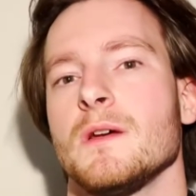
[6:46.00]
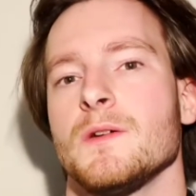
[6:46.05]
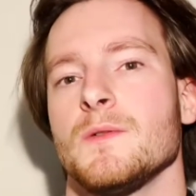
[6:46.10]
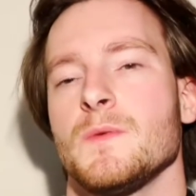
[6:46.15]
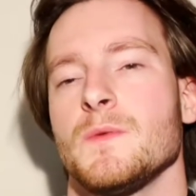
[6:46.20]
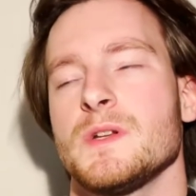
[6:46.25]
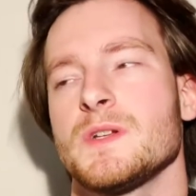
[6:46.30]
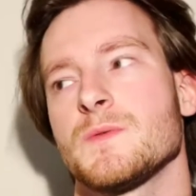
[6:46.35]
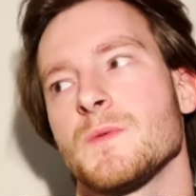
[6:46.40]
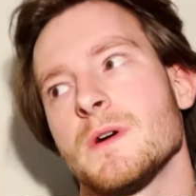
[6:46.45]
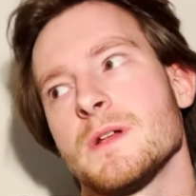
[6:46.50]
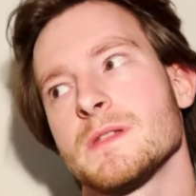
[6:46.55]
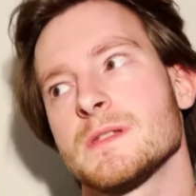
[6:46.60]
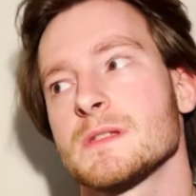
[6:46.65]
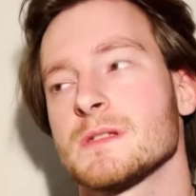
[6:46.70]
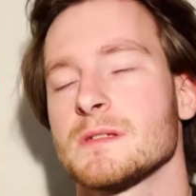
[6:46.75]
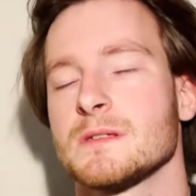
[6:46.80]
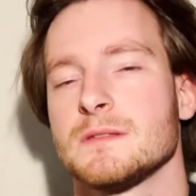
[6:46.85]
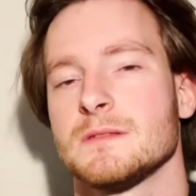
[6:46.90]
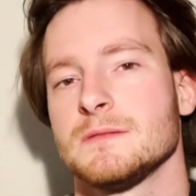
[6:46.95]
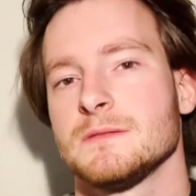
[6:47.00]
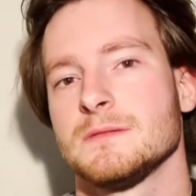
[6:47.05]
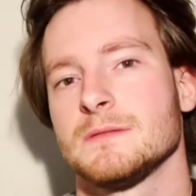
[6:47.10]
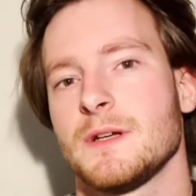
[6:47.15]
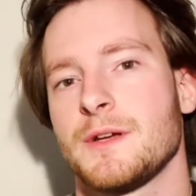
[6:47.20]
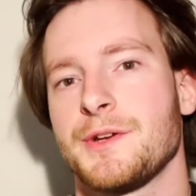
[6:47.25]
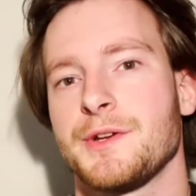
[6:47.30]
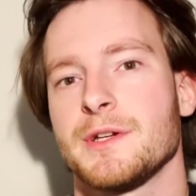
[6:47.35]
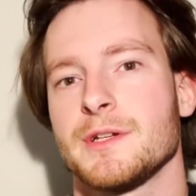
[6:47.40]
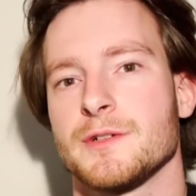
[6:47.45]
which ones
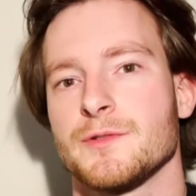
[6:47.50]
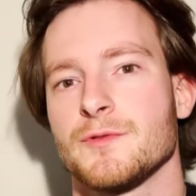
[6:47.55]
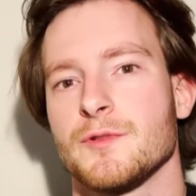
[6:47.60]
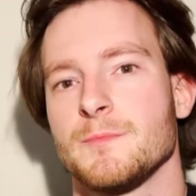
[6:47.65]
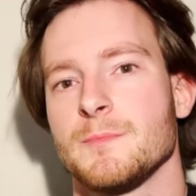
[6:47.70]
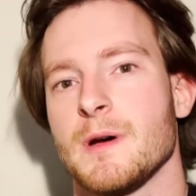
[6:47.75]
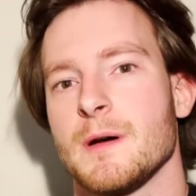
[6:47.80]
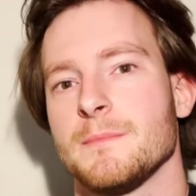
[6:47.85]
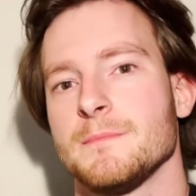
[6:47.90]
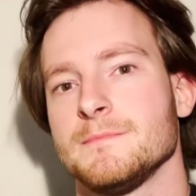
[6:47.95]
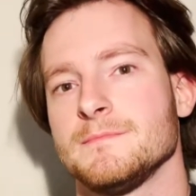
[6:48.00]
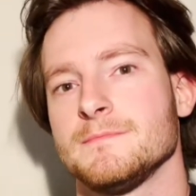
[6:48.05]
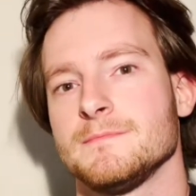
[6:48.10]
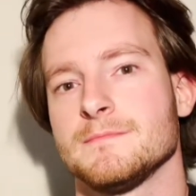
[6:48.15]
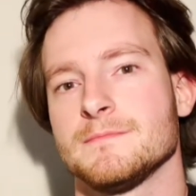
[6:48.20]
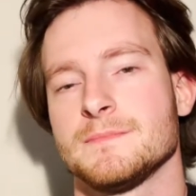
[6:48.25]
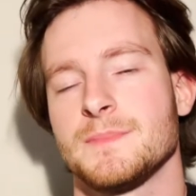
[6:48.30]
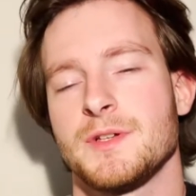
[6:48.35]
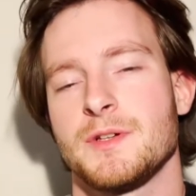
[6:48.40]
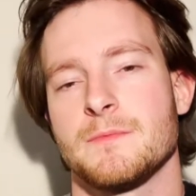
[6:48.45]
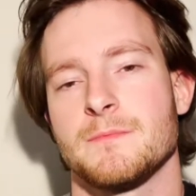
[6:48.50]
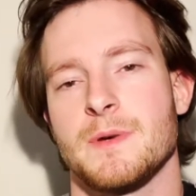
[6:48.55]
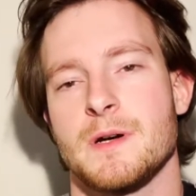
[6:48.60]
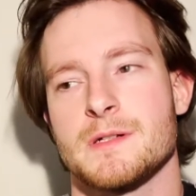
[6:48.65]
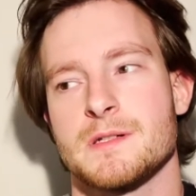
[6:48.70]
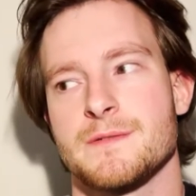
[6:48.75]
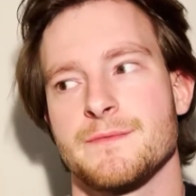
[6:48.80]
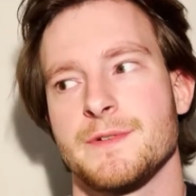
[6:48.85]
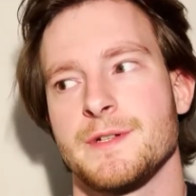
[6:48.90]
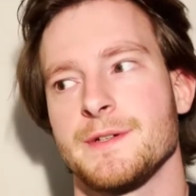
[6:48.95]
are you going to group up? You can pause
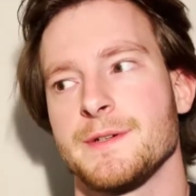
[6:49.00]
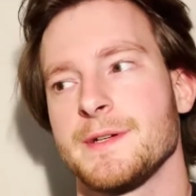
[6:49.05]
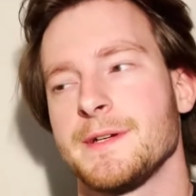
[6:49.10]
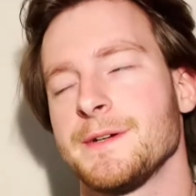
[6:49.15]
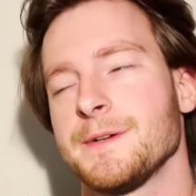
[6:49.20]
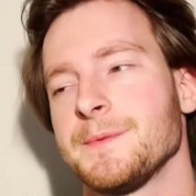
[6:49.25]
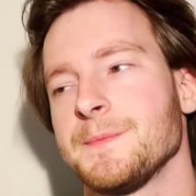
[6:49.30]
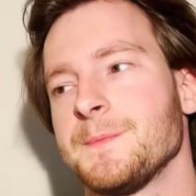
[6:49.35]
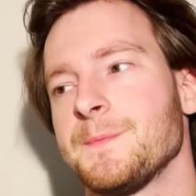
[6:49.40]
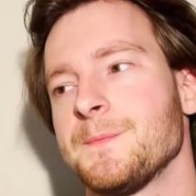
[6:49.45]
the video here.